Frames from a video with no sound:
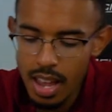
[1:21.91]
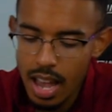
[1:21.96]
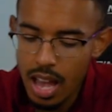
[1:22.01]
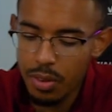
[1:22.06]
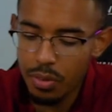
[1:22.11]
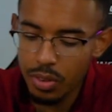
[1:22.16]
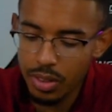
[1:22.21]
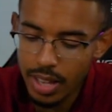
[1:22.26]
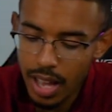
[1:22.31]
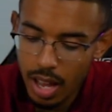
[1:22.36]
and
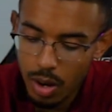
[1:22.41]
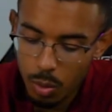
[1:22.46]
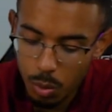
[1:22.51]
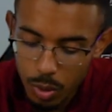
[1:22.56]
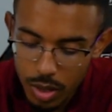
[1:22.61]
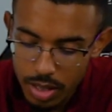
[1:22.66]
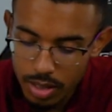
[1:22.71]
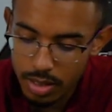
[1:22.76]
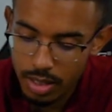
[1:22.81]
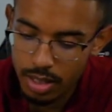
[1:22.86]
for that
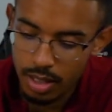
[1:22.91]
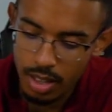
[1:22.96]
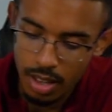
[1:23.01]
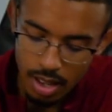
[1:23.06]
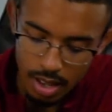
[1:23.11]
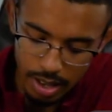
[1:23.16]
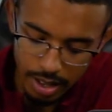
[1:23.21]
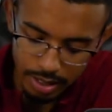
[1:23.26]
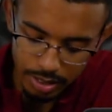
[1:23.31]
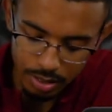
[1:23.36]
reason,
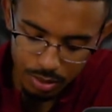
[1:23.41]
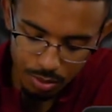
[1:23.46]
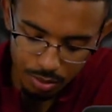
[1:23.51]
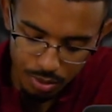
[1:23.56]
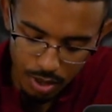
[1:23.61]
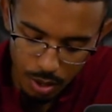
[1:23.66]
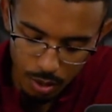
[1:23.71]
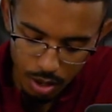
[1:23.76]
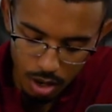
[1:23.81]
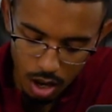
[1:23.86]
it's
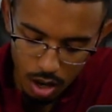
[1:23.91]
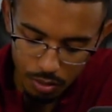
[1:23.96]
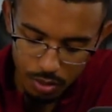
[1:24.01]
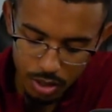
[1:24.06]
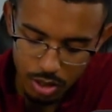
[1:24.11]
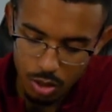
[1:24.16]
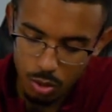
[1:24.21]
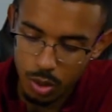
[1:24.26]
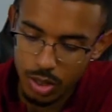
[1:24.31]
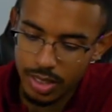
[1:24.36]
very
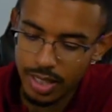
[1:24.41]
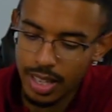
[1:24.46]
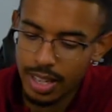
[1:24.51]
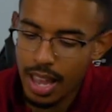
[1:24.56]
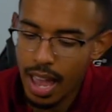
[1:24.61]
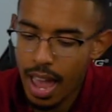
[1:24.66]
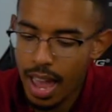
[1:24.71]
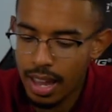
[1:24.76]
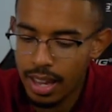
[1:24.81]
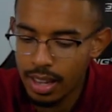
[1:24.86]
obvious to us that
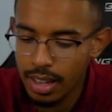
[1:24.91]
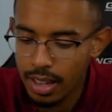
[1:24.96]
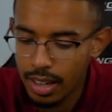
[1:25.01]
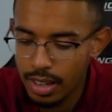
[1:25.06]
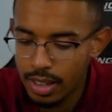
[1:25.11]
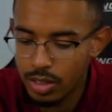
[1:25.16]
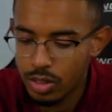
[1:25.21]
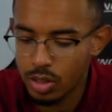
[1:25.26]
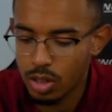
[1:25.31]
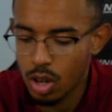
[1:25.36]
A
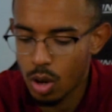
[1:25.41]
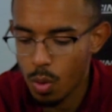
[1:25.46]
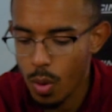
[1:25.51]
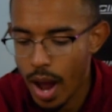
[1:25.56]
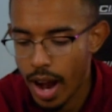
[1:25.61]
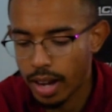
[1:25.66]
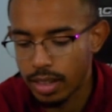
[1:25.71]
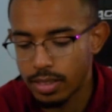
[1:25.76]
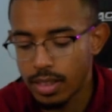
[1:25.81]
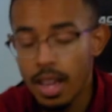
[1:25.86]
is
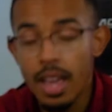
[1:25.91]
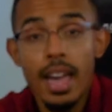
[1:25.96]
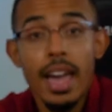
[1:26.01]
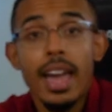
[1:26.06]
correct.